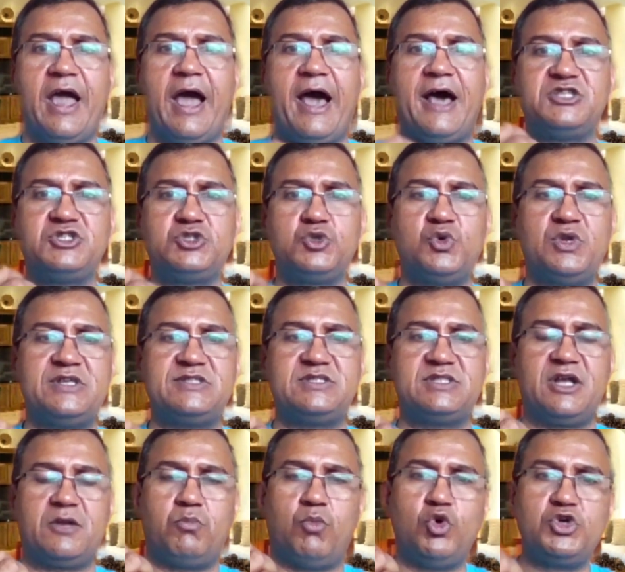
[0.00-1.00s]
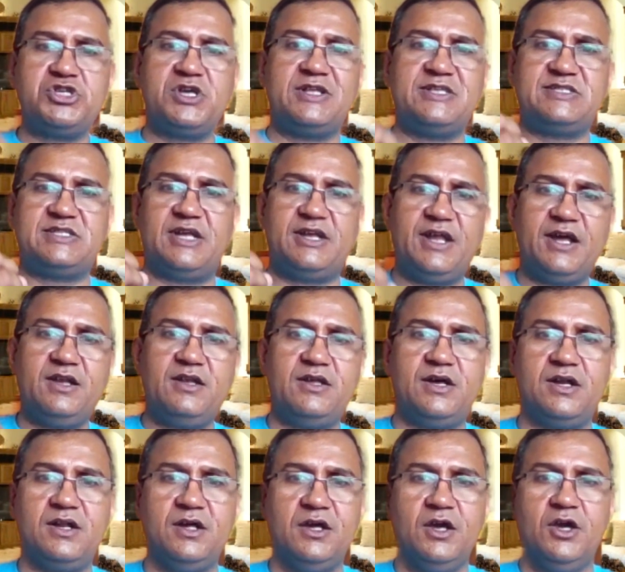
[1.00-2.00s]
As soon as that motion is
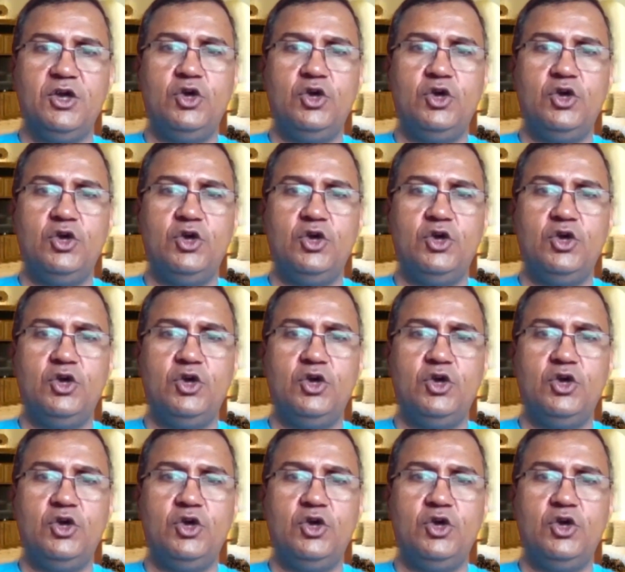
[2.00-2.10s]
detected,